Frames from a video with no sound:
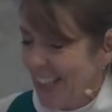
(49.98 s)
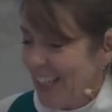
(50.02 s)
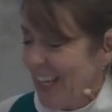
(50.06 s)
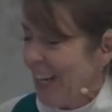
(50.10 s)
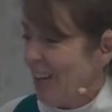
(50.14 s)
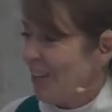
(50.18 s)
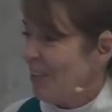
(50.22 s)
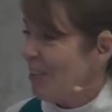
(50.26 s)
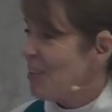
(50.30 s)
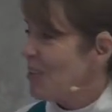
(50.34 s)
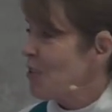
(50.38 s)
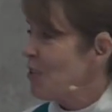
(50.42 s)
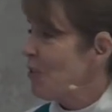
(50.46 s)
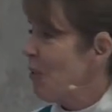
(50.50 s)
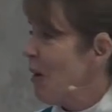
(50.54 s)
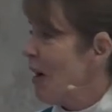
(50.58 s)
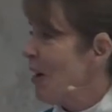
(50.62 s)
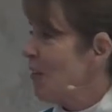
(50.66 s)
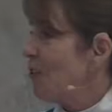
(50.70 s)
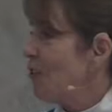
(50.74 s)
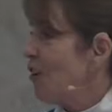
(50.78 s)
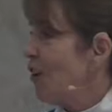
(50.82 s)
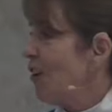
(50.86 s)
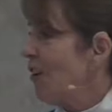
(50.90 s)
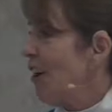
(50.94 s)
we
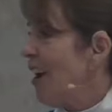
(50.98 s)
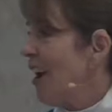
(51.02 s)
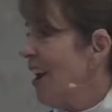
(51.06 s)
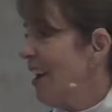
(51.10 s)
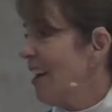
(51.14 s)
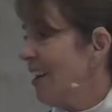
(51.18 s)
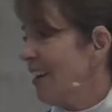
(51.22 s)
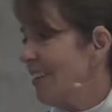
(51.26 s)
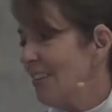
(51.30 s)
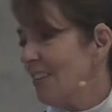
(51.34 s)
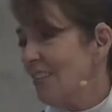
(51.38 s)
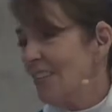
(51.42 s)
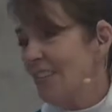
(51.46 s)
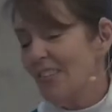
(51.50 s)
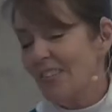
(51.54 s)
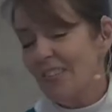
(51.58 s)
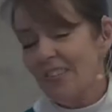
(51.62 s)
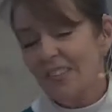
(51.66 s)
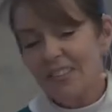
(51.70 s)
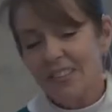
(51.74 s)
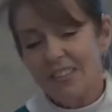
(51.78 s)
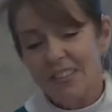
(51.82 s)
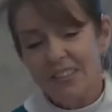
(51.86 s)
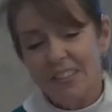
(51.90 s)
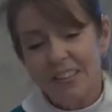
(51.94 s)
scratch our heads.
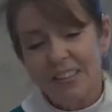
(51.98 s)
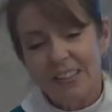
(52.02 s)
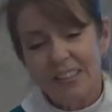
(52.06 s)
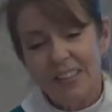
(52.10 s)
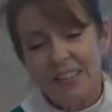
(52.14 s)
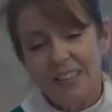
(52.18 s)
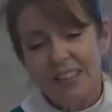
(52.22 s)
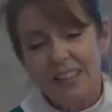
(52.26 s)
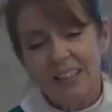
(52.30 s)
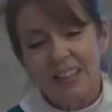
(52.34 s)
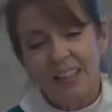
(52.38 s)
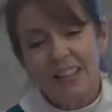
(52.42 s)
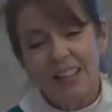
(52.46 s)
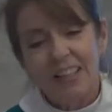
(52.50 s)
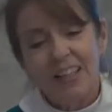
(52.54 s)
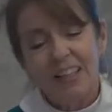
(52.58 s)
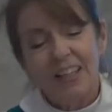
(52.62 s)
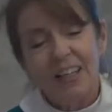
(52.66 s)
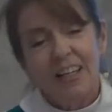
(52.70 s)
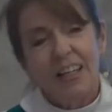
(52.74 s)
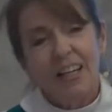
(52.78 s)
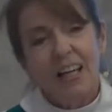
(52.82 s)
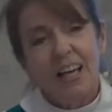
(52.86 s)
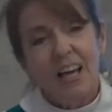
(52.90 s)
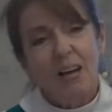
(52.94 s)

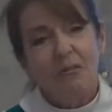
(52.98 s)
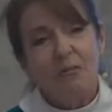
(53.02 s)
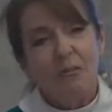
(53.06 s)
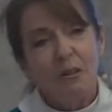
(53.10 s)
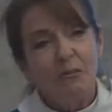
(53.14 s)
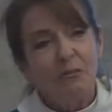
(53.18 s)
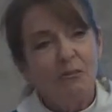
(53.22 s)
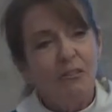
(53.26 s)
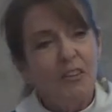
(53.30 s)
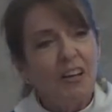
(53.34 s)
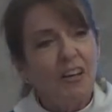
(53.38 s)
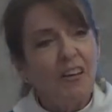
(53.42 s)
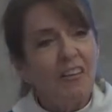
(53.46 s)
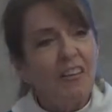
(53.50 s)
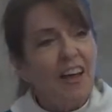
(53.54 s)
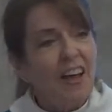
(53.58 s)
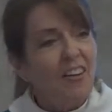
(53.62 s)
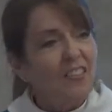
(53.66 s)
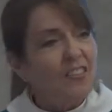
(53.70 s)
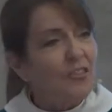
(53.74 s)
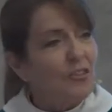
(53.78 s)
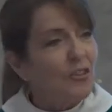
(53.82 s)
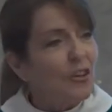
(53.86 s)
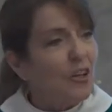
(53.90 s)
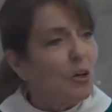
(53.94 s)
We feel that
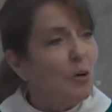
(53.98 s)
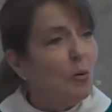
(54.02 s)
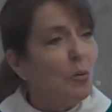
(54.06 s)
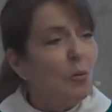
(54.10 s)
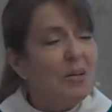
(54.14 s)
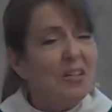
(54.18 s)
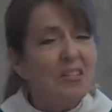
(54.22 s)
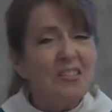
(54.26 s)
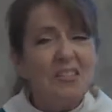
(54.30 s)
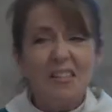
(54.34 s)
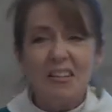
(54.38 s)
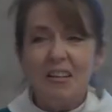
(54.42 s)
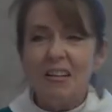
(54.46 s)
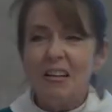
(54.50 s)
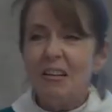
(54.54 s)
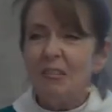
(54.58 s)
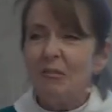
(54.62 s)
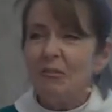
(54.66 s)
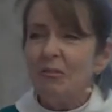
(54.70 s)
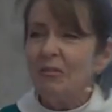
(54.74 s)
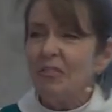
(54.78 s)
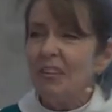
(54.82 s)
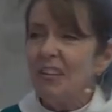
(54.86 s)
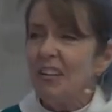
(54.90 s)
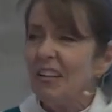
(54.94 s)
sort of queasy
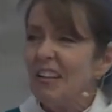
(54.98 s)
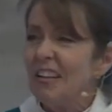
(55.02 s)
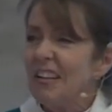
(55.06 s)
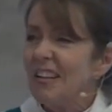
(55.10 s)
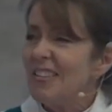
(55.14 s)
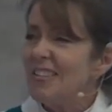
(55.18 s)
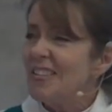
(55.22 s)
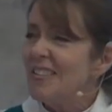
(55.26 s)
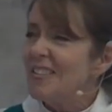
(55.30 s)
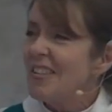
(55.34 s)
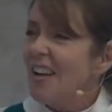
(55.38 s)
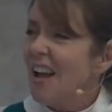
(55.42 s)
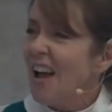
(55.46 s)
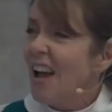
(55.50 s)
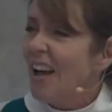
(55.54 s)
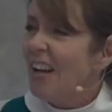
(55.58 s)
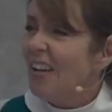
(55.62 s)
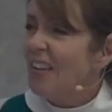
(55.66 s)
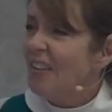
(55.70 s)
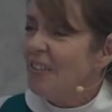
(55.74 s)
feeling inside,